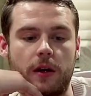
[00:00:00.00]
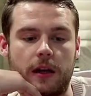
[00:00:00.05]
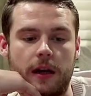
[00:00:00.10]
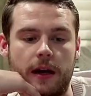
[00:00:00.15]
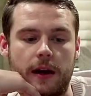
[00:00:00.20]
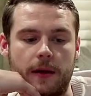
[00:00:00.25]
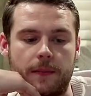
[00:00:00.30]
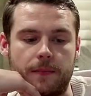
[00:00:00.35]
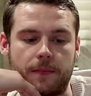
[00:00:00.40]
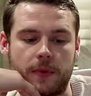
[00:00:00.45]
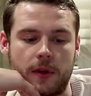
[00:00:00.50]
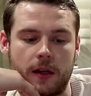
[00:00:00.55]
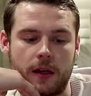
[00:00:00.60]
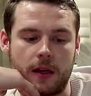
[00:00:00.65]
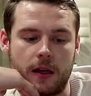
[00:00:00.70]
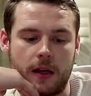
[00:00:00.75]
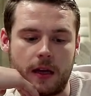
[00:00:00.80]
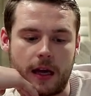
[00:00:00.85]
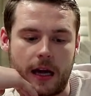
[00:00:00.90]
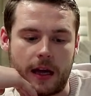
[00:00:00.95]
And um,
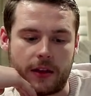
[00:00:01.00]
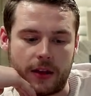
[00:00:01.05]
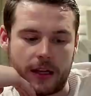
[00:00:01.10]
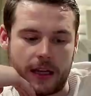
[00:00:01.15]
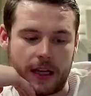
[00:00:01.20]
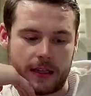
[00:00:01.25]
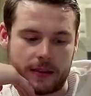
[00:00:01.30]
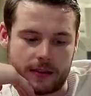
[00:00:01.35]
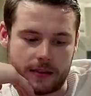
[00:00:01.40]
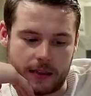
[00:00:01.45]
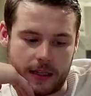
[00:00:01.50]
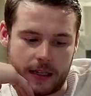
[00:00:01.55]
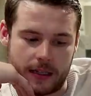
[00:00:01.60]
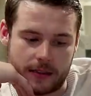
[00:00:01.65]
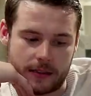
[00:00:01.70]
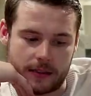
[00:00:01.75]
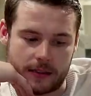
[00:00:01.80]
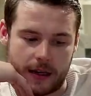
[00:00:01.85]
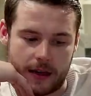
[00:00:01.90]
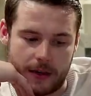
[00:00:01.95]
I think it's
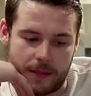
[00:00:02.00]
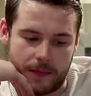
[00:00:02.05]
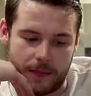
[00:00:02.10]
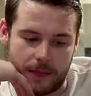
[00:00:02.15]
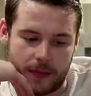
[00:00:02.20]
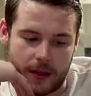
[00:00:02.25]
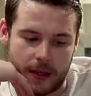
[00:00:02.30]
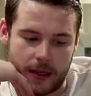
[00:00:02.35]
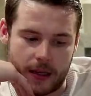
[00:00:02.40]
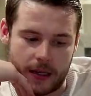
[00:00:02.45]
it's um,